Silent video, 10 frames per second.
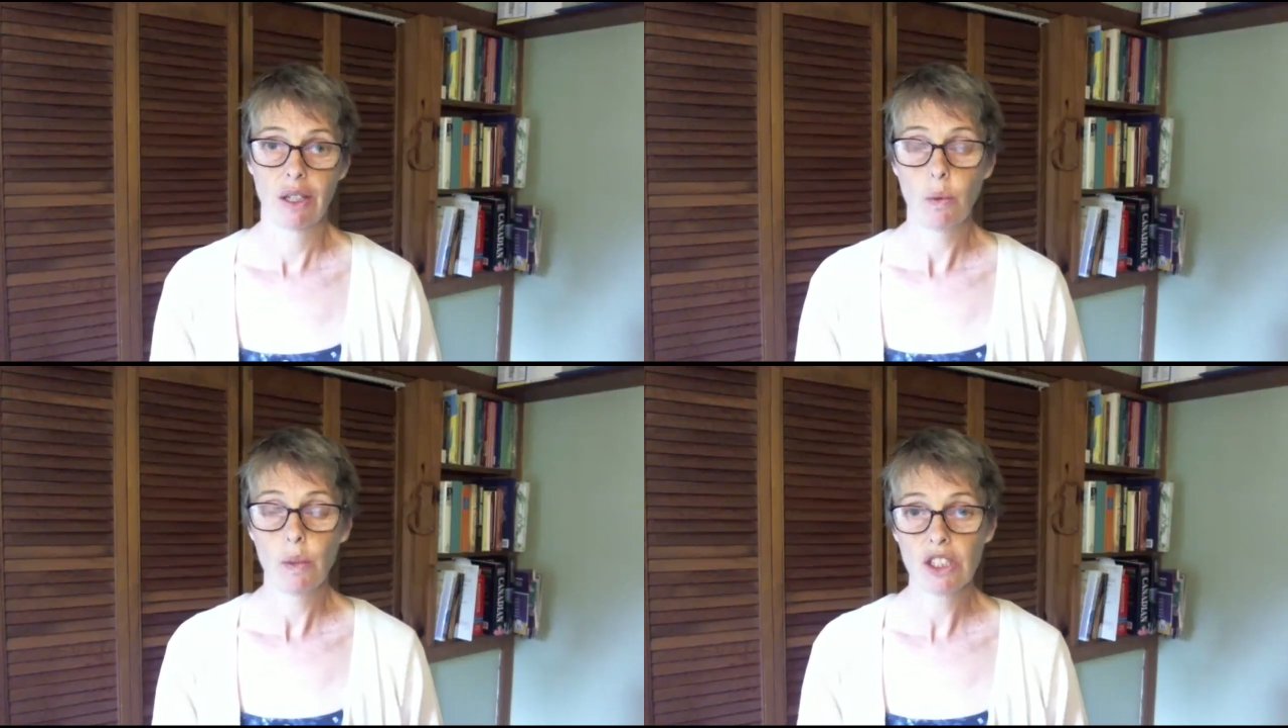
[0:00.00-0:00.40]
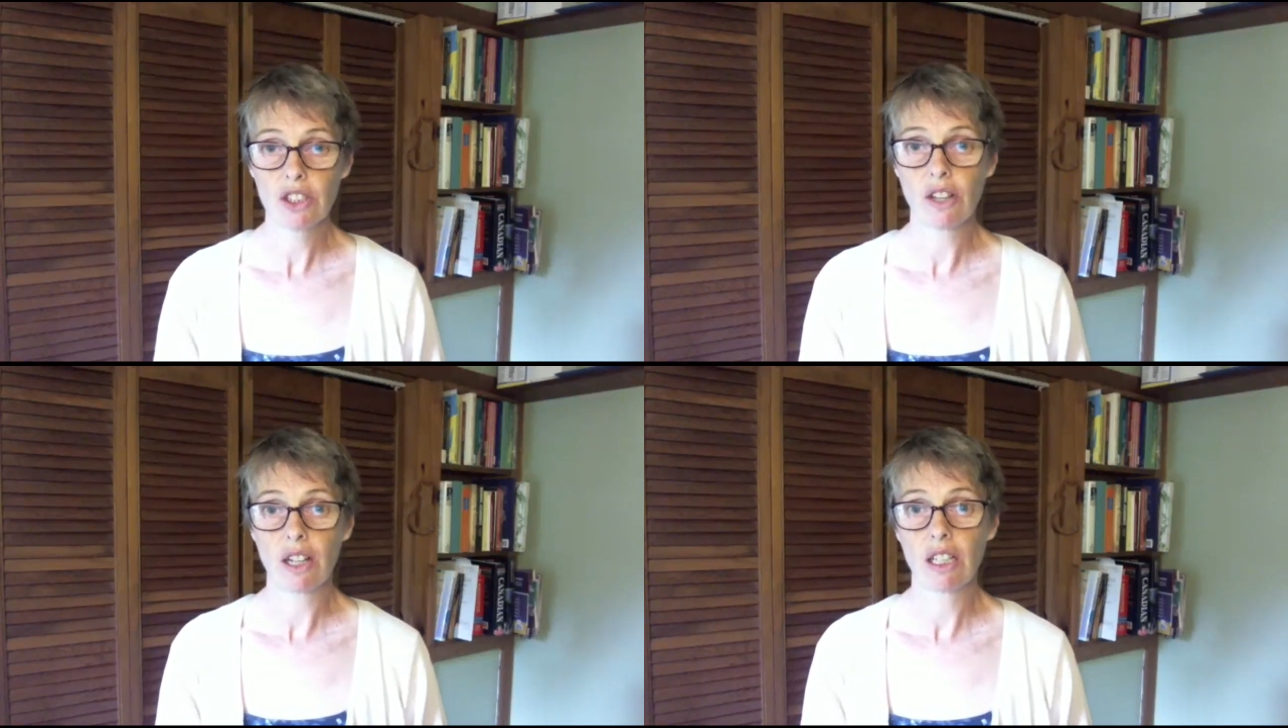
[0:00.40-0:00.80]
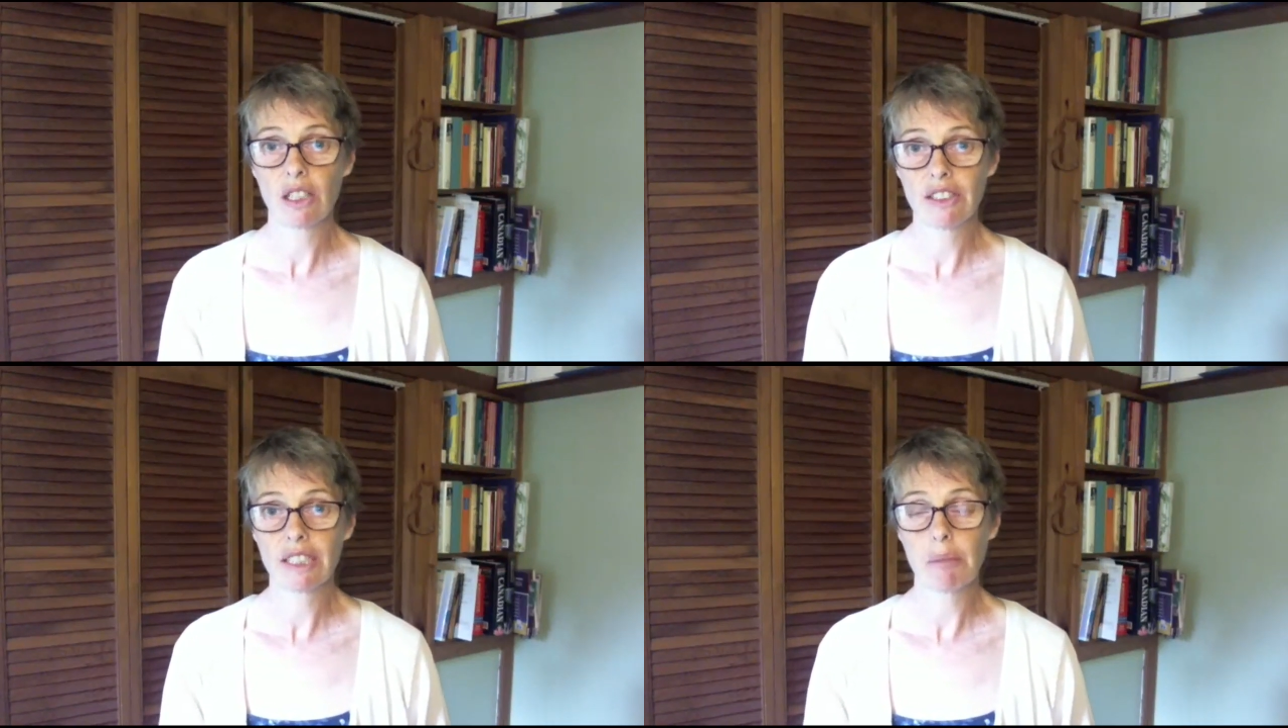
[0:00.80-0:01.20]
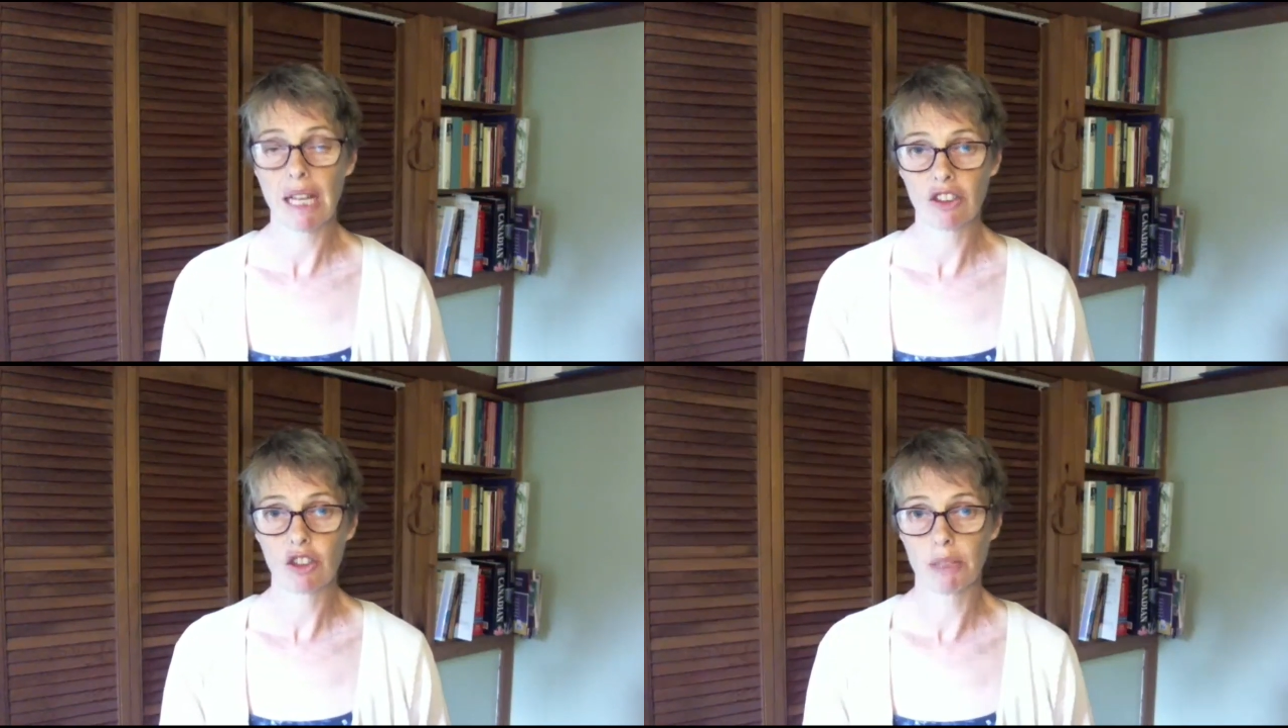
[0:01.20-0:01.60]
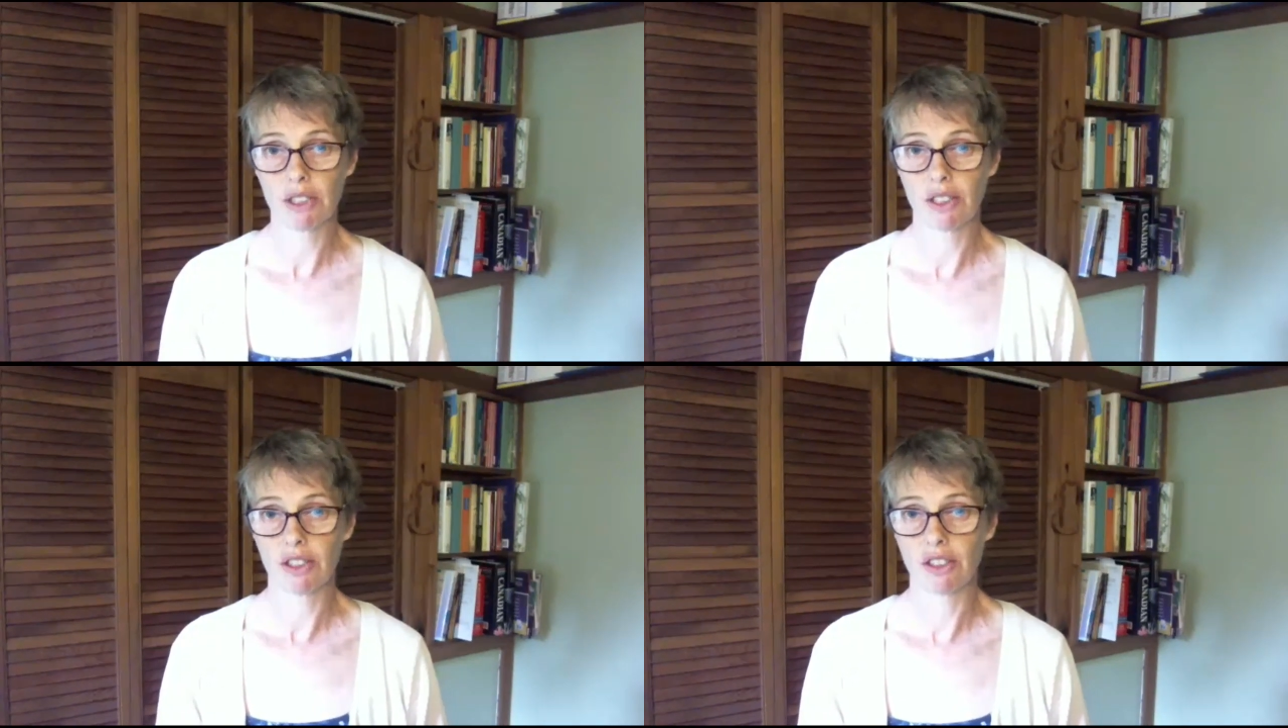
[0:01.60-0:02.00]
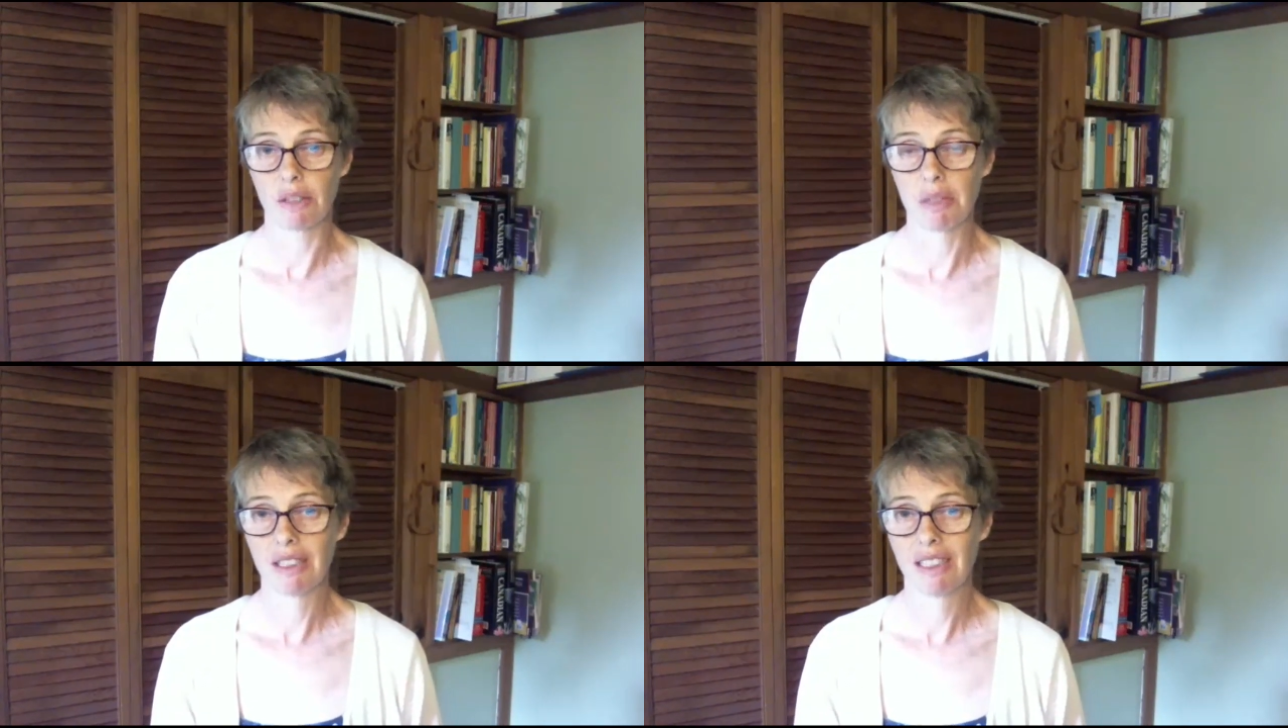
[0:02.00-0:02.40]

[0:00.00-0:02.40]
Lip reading: which is our learning management system.